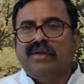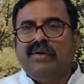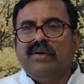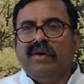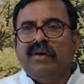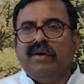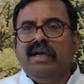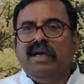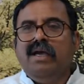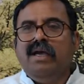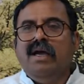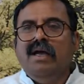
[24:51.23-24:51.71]

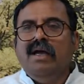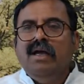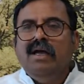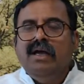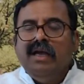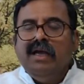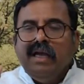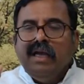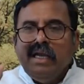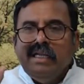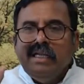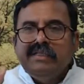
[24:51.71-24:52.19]
Okay?
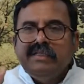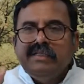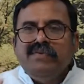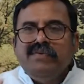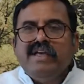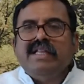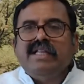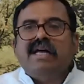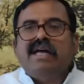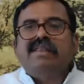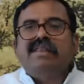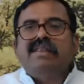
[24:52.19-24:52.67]
In
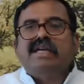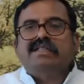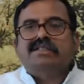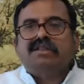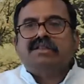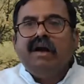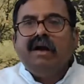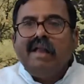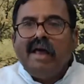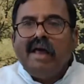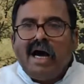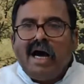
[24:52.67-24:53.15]
Vedanta, it's
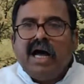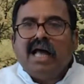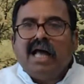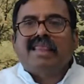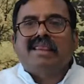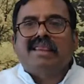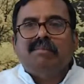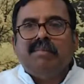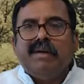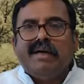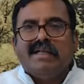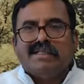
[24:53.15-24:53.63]
called
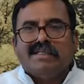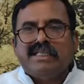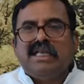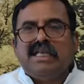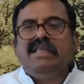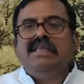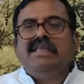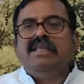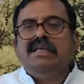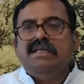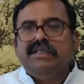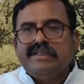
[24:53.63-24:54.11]
Atma.
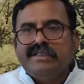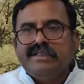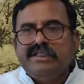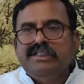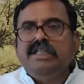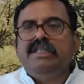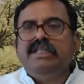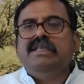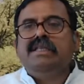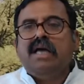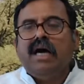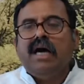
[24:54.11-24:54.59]
Sat
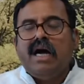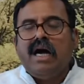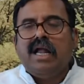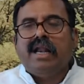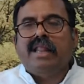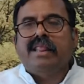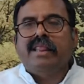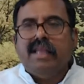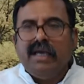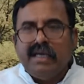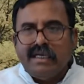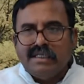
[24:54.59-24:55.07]
Chit
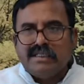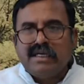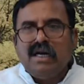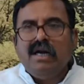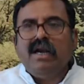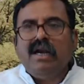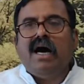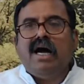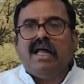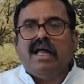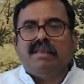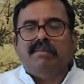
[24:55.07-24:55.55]
Ananda is called
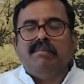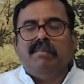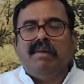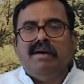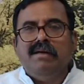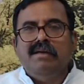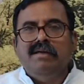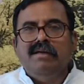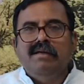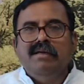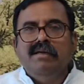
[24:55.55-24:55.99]
Atma.